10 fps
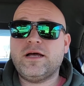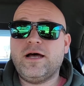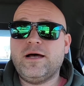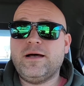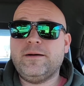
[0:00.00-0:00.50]

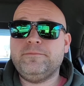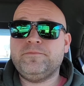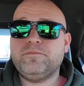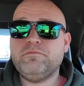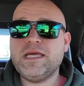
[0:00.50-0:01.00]
Um,
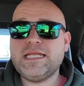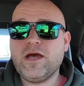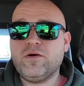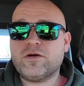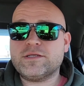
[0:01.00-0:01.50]

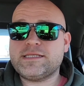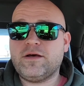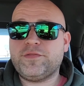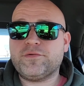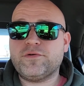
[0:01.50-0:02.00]
mediocre
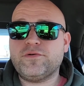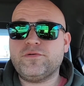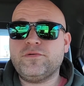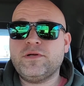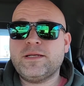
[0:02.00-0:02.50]
sell
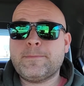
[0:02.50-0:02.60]
through,